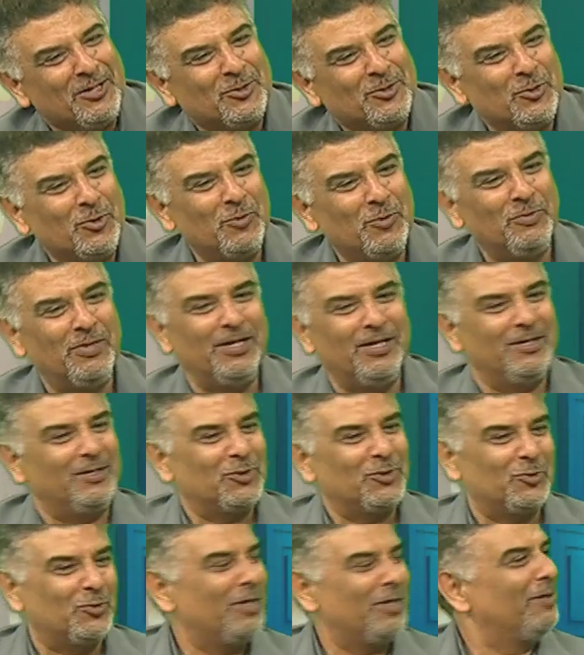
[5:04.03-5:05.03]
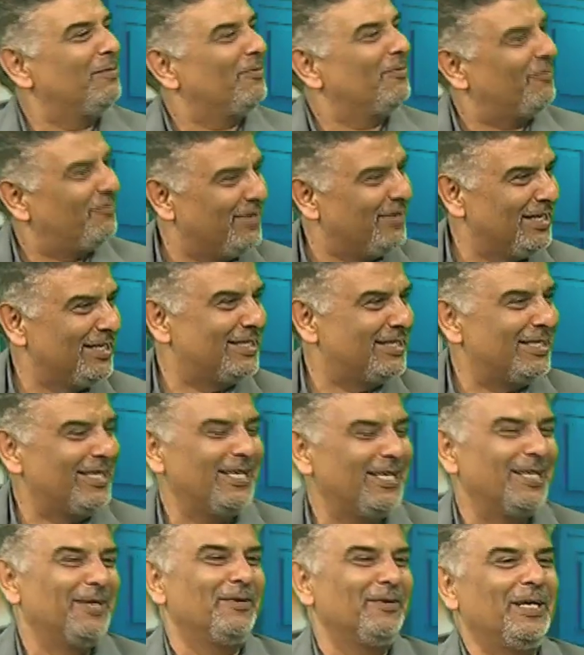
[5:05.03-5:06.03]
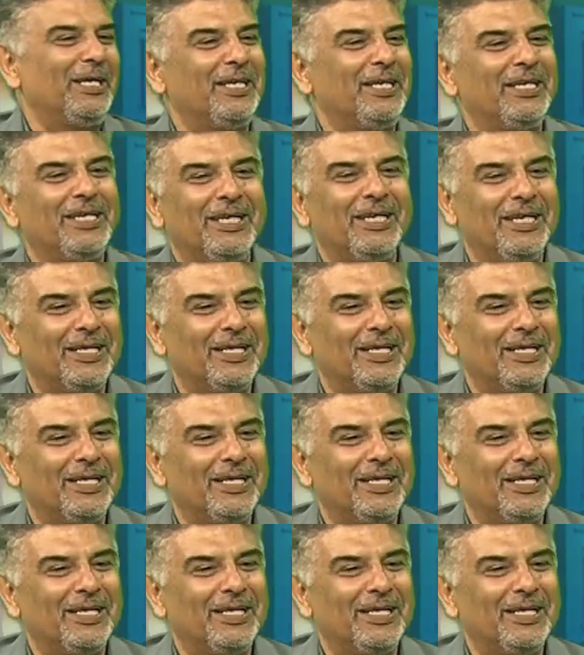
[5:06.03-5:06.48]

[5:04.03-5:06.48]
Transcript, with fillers: So uh, story finished there, and